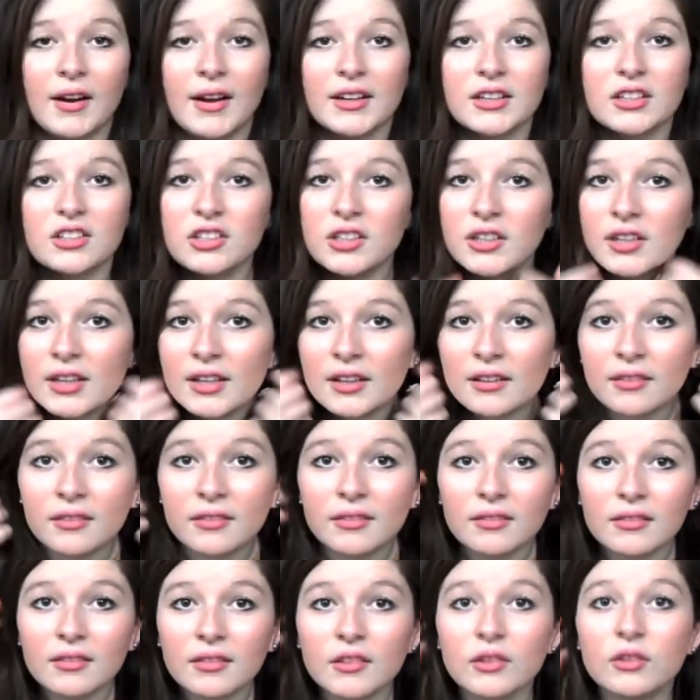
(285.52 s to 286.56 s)
Actually
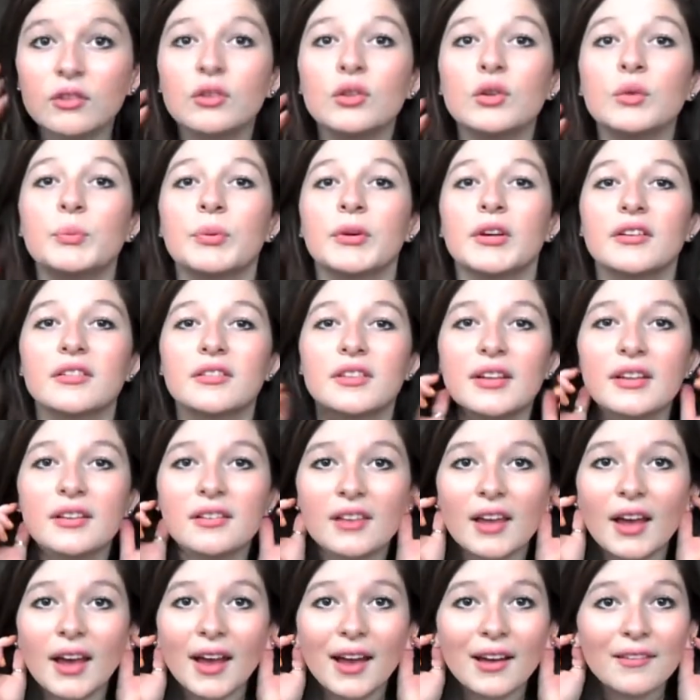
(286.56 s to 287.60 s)
the 2 piercings
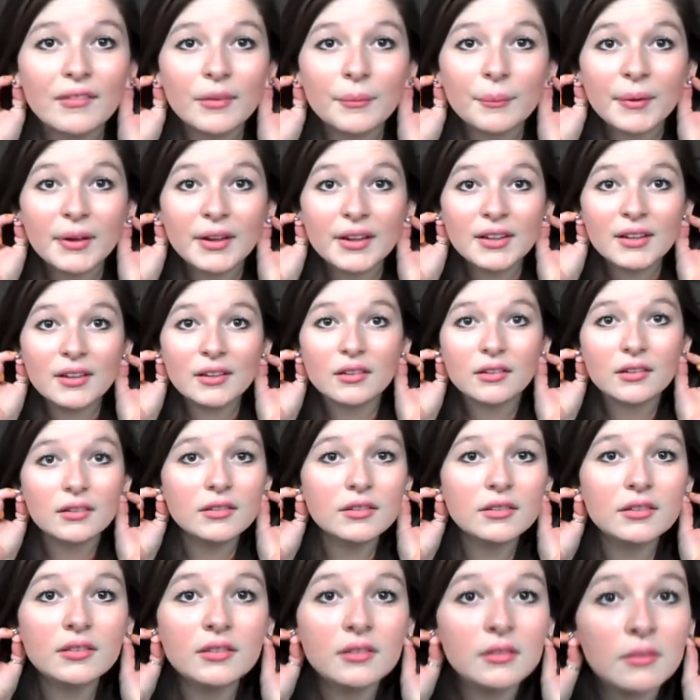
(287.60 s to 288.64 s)
I had in my
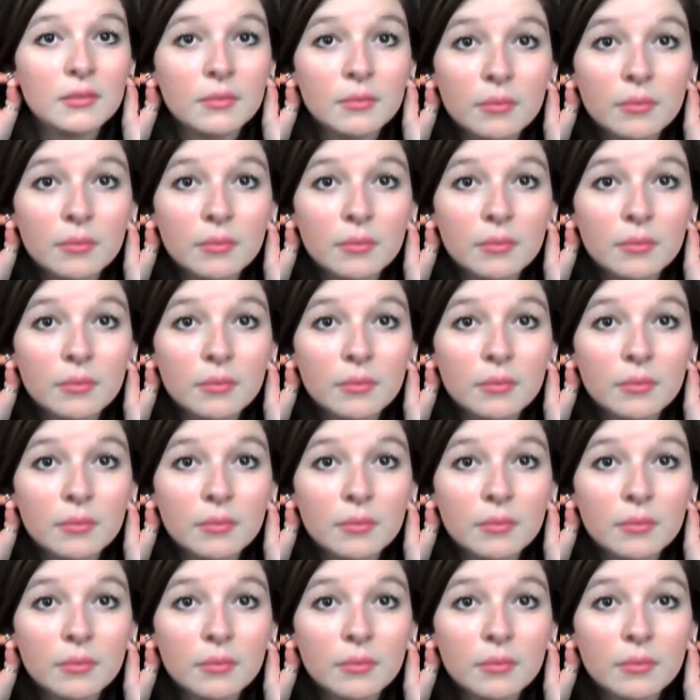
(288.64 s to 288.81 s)
ears.